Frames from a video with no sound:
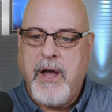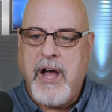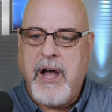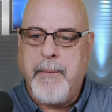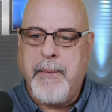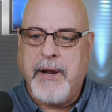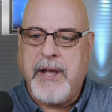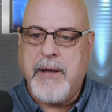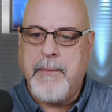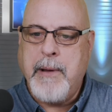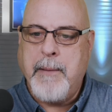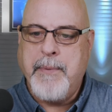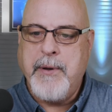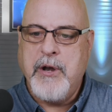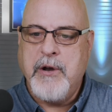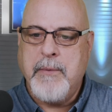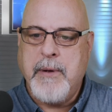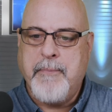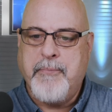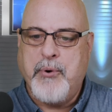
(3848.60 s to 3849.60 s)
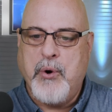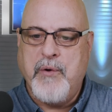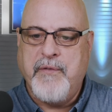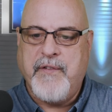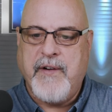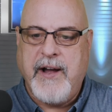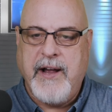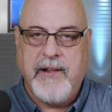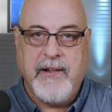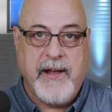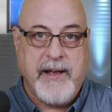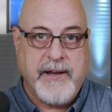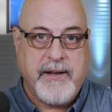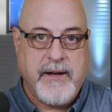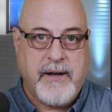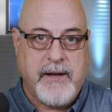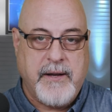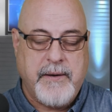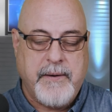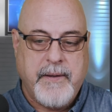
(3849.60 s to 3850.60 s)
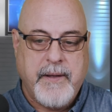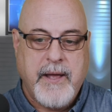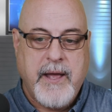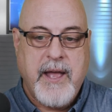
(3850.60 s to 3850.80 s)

I'm going to come up here to my profile icon.